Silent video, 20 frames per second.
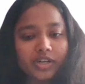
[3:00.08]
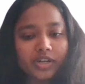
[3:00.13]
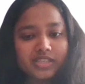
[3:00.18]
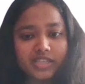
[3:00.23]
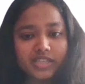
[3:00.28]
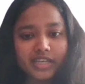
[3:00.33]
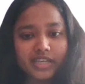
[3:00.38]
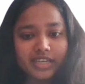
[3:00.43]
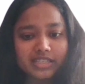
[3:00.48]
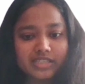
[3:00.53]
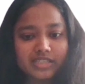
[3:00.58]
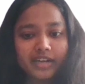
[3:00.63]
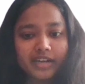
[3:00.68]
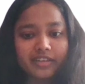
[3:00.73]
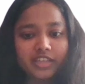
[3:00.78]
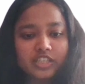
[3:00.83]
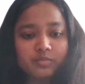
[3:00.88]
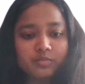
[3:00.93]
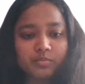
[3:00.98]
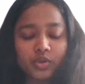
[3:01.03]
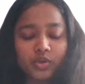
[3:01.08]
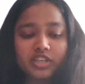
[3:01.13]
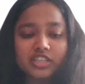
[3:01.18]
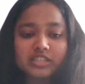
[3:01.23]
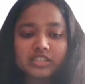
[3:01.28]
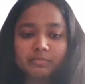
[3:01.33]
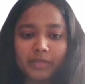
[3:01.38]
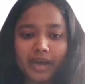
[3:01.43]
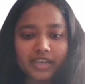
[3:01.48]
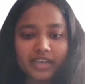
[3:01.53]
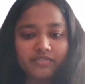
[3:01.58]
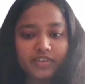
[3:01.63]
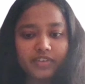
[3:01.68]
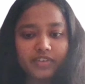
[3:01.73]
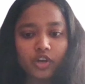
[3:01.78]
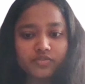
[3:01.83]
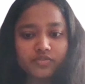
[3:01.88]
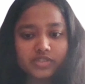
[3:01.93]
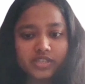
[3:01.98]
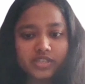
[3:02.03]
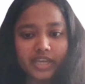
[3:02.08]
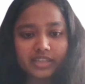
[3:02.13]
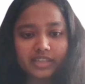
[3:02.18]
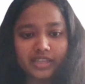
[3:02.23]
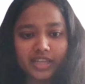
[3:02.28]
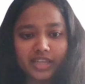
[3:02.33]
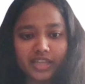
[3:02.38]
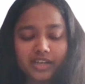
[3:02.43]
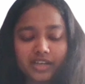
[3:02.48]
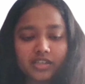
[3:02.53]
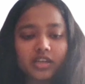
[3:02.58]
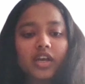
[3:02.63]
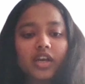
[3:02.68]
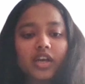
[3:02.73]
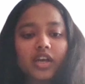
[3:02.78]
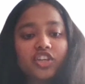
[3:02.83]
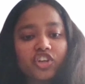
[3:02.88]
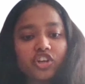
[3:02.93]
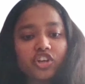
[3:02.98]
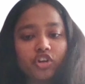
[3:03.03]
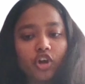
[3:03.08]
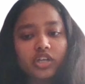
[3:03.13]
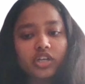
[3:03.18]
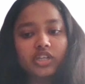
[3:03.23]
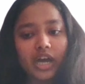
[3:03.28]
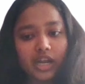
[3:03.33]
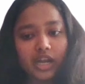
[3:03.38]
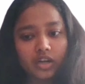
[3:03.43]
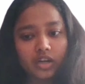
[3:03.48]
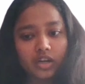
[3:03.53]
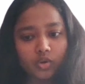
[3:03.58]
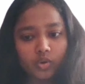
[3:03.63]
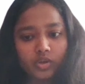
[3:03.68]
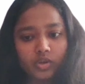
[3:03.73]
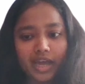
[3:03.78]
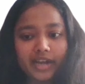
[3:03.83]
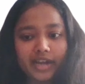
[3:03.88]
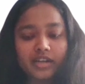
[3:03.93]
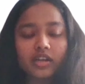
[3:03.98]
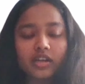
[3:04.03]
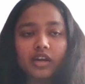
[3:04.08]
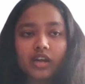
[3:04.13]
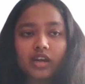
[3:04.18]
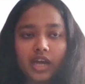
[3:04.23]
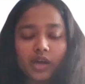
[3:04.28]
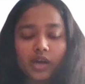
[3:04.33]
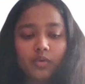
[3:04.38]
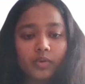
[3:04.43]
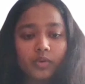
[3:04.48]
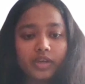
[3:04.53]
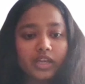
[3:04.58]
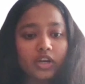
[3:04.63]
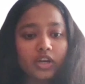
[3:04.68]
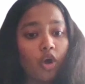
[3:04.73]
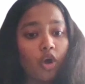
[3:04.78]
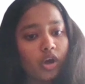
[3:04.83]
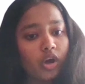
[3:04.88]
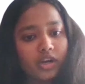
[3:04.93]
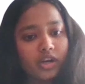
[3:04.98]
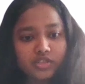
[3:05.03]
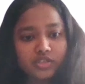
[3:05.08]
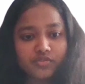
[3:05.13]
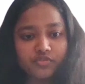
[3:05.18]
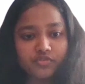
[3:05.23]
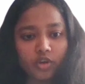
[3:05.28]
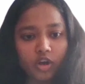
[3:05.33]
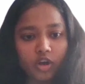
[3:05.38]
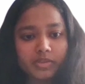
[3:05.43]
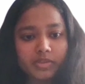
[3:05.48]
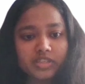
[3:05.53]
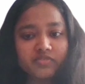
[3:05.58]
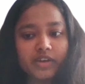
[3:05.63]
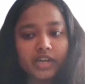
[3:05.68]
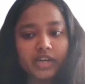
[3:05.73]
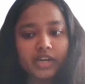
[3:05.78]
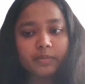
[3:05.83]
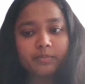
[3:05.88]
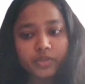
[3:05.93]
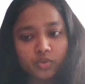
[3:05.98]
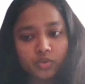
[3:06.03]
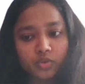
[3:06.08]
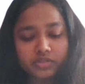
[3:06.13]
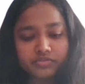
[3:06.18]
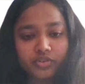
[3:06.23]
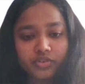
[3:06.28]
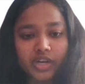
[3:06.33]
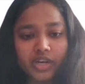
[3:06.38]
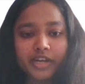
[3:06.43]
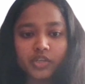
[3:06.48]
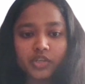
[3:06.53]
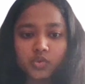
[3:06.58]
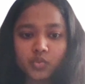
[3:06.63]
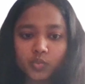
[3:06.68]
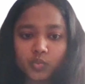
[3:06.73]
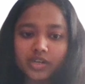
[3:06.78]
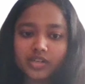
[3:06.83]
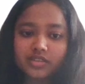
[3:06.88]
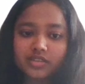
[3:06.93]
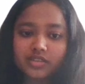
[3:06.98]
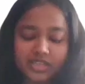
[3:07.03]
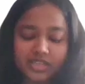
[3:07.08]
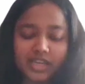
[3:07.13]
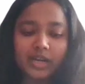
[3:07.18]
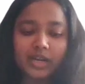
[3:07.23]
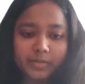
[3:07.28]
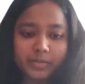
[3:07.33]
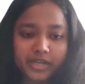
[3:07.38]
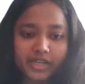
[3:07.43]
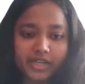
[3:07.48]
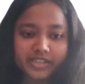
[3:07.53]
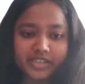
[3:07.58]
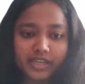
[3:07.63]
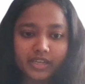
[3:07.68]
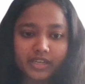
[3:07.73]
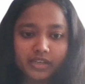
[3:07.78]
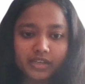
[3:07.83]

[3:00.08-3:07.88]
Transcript: to say is that this book is my way of saying that you're not alone, and love in all its form, it's very beautiful and it is worth celebrating.